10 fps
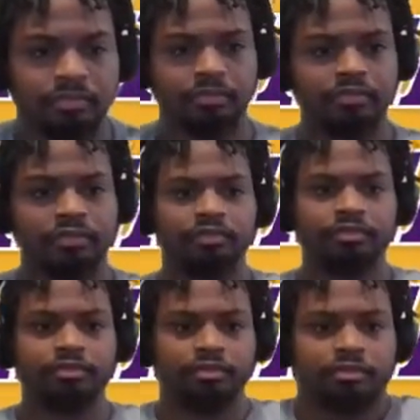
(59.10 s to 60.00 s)

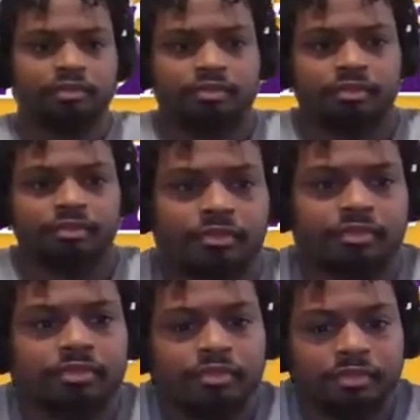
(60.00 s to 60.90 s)

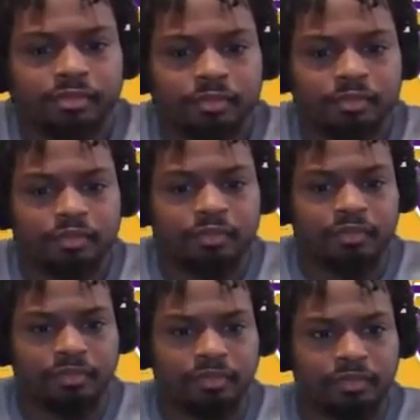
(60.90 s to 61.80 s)

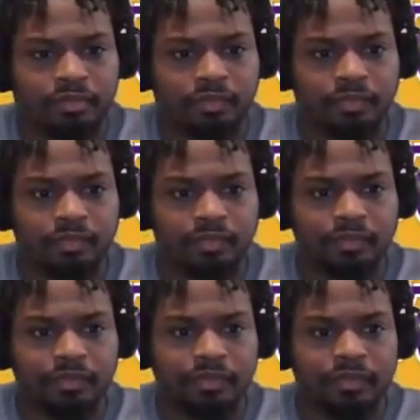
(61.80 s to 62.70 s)

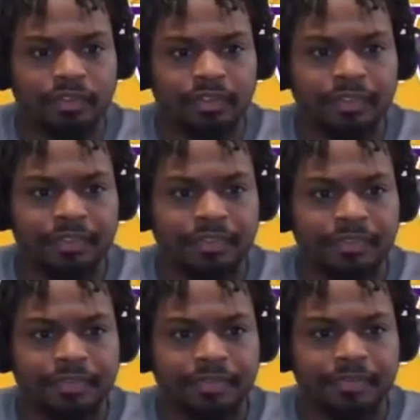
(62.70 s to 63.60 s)

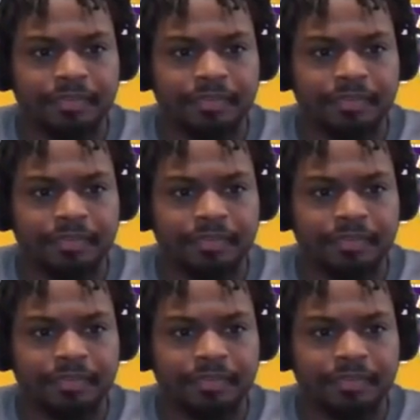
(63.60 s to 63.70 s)
(silent)